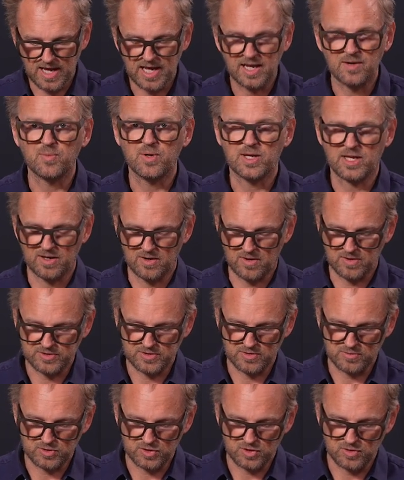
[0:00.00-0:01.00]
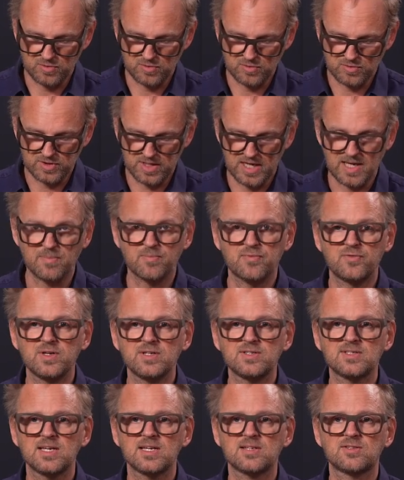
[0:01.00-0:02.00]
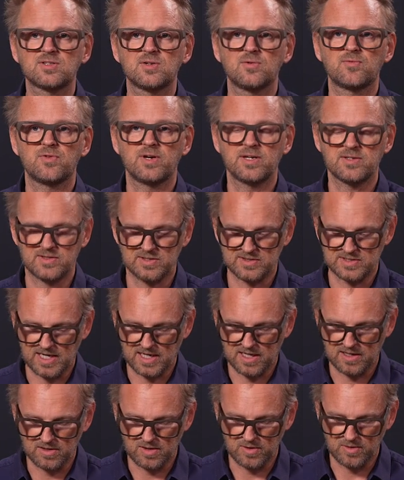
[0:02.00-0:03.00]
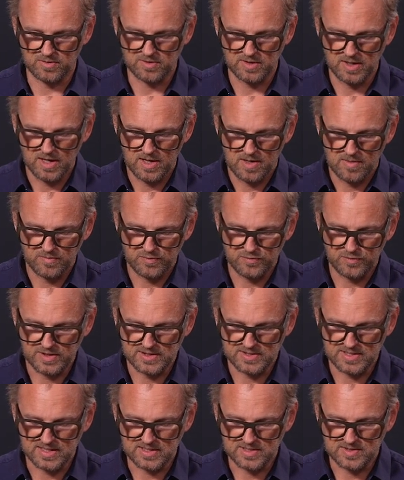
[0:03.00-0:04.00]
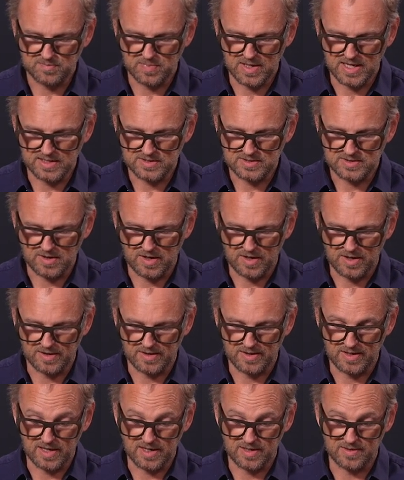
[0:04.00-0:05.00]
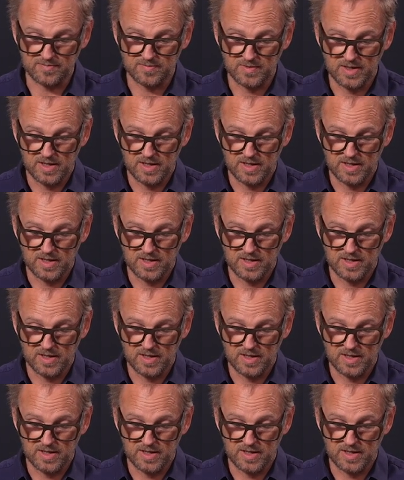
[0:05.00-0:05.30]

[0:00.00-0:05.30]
And we can also choose a preset. So for instance, I can load presets based on uh,